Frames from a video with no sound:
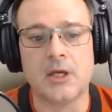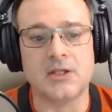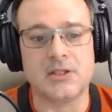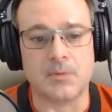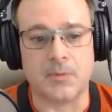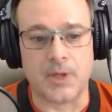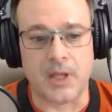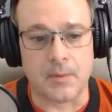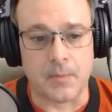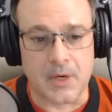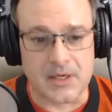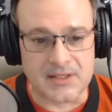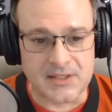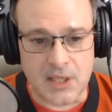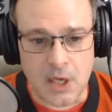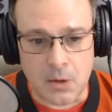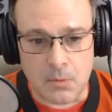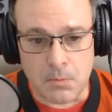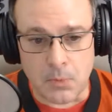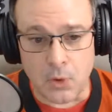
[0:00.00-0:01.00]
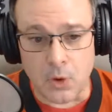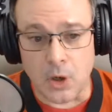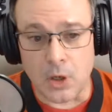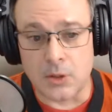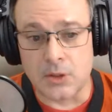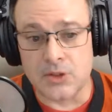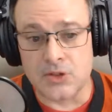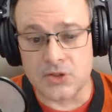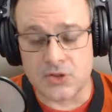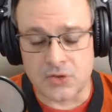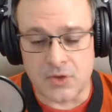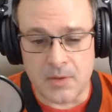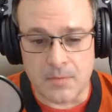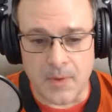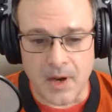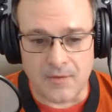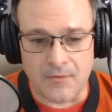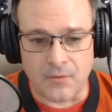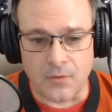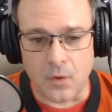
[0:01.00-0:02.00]
to play my soundboard, stream
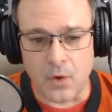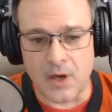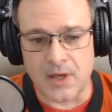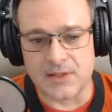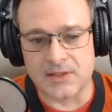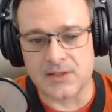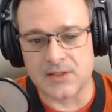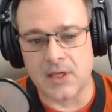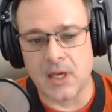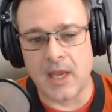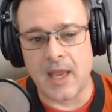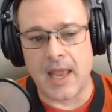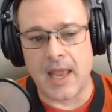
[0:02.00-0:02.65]
my voice,